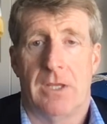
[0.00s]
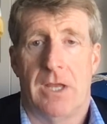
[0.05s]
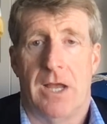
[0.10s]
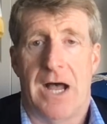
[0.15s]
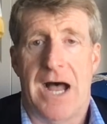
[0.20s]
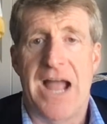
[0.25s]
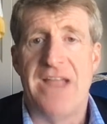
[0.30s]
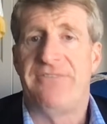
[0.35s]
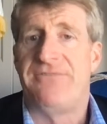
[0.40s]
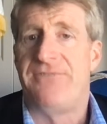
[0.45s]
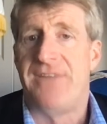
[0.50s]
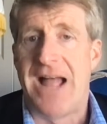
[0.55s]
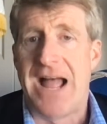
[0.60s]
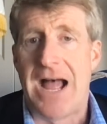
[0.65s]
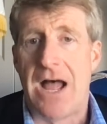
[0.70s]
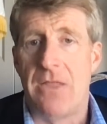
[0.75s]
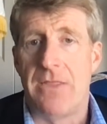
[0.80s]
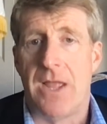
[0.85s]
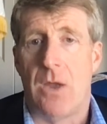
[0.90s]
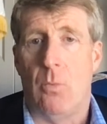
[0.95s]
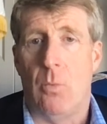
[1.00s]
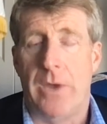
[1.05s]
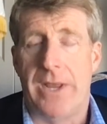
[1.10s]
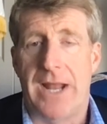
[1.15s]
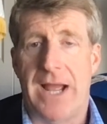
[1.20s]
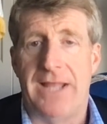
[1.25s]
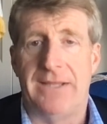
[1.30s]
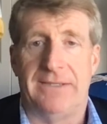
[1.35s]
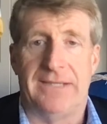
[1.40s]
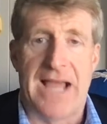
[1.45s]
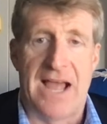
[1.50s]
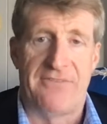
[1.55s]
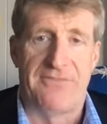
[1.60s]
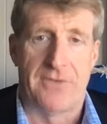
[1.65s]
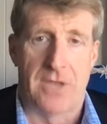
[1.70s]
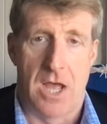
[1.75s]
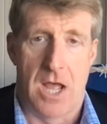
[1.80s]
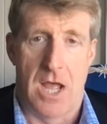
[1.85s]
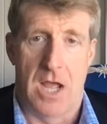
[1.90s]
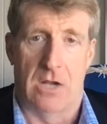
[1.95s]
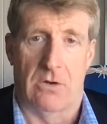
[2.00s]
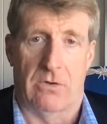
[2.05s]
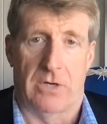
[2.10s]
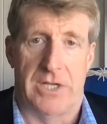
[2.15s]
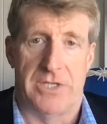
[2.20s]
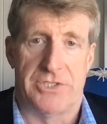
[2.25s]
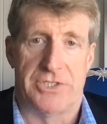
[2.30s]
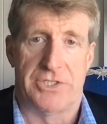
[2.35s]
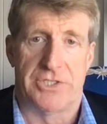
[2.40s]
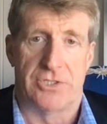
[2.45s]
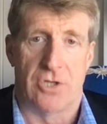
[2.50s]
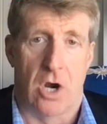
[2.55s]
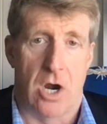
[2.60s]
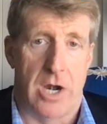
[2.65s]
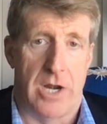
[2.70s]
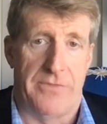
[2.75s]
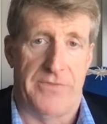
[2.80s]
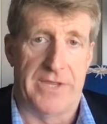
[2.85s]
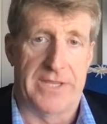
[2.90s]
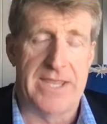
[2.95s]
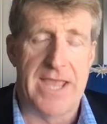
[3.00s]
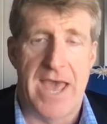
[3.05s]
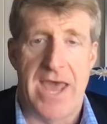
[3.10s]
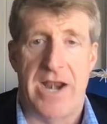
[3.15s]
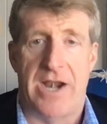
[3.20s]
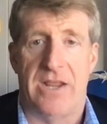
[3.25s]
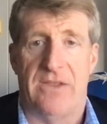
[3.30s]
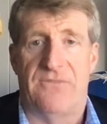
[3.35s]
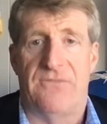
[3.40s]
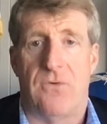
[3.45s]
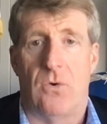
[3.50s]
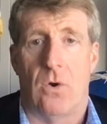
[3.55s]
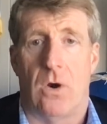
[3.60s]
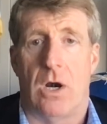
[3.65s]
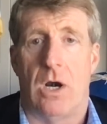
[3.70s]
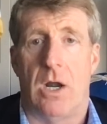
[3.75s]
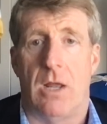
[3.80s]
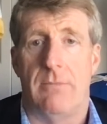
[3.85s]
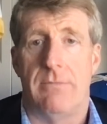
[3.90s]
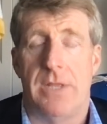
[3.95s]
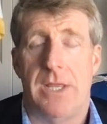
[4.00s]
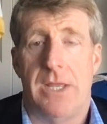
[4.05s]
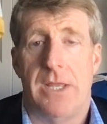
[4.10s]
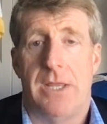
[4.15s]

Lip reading: I found that when I left Congress, started the Kennedy Forum,